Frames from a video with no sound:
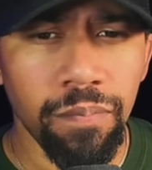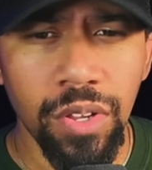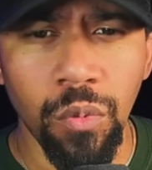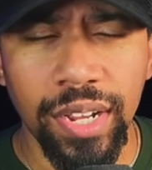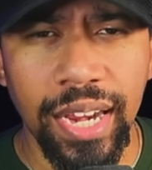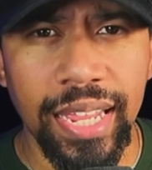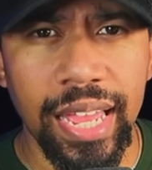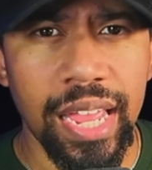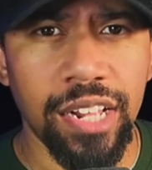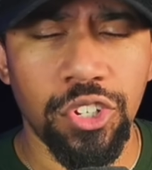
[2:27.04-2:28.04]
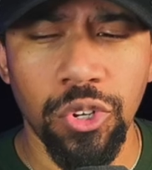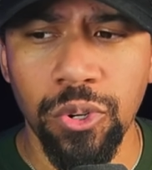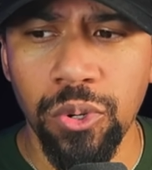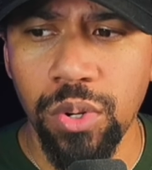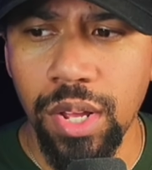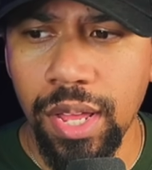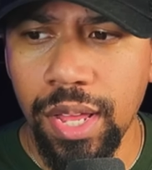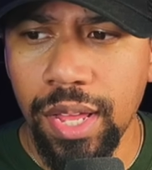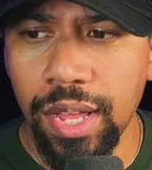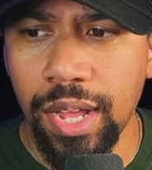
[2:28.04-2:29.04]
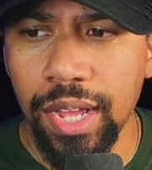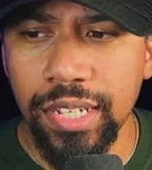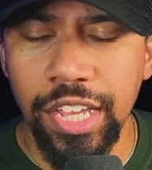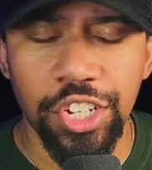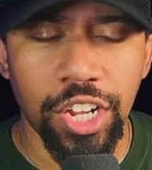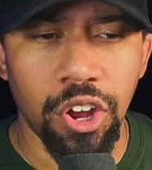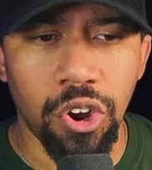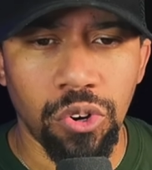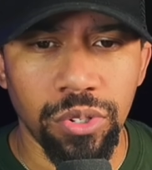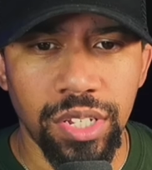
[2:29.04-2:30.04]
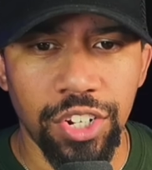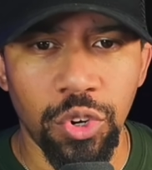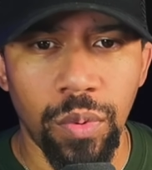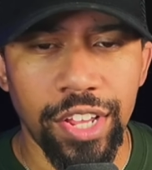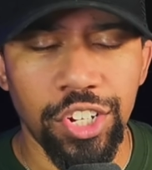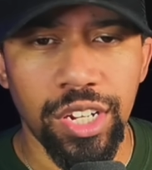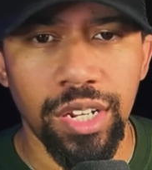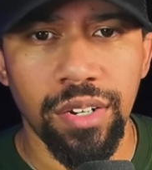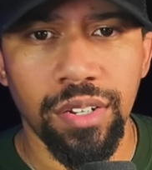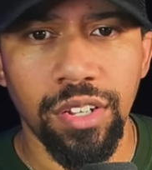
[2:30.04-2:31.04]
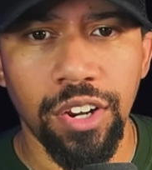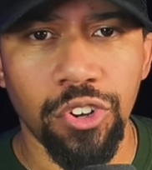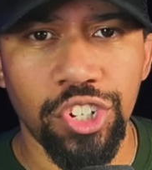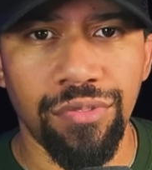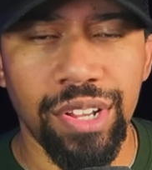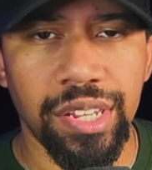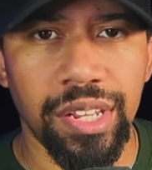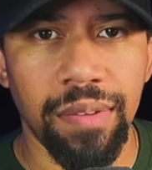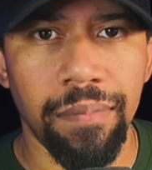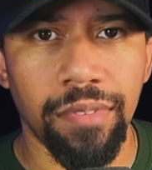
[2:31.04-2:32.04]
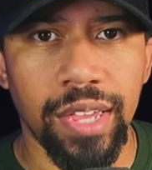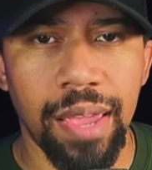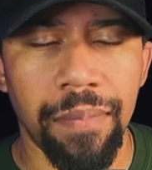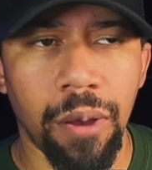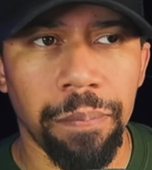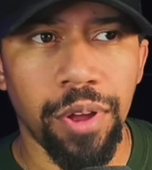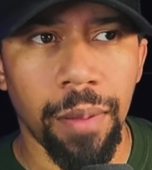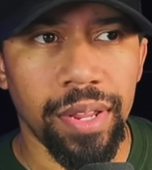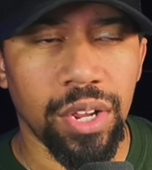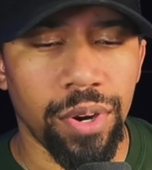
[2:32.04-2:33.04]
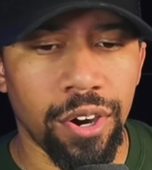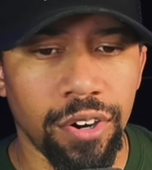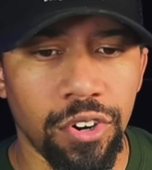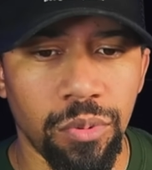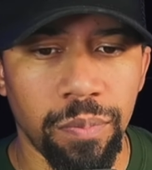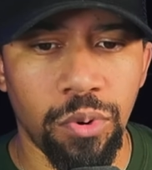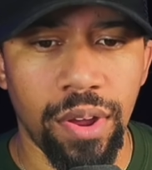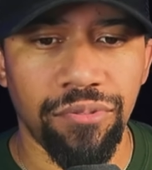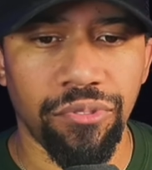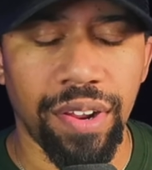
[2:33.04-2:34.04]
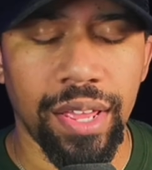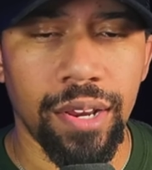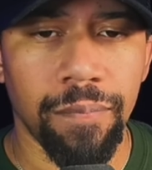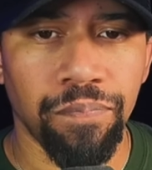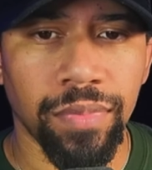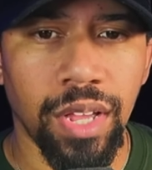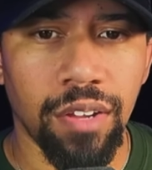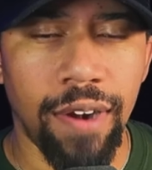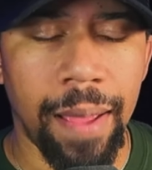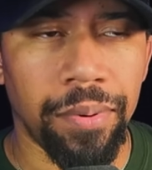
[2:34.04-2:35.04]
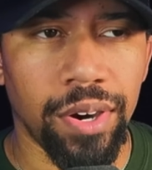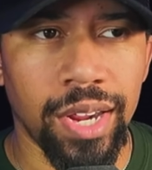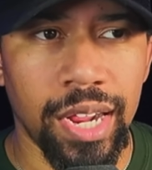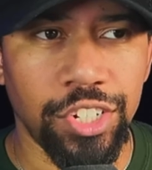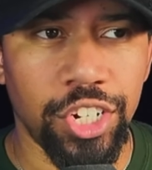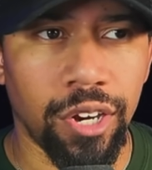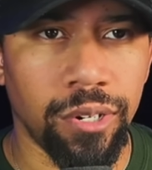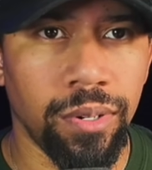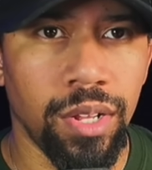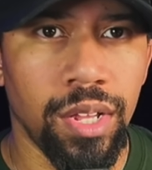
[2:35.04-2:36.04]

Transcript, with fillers: We're going to get into Keyshia Cole's situation. You know, she recently came out public with her new boyfriend, rapper Huncho.